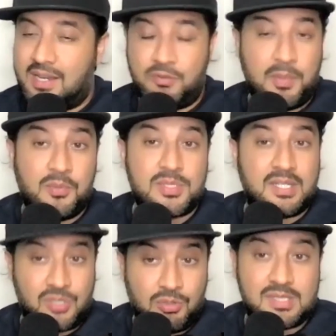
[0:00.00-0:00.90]
Everybody was
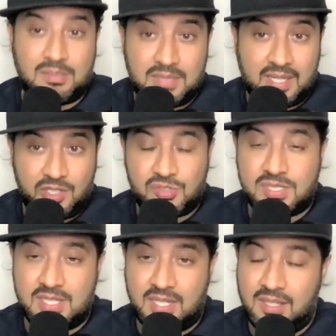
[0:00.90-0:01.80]
doing something
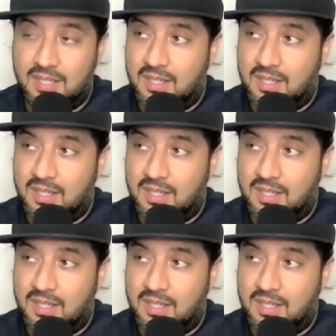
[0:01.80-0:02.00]
interesting.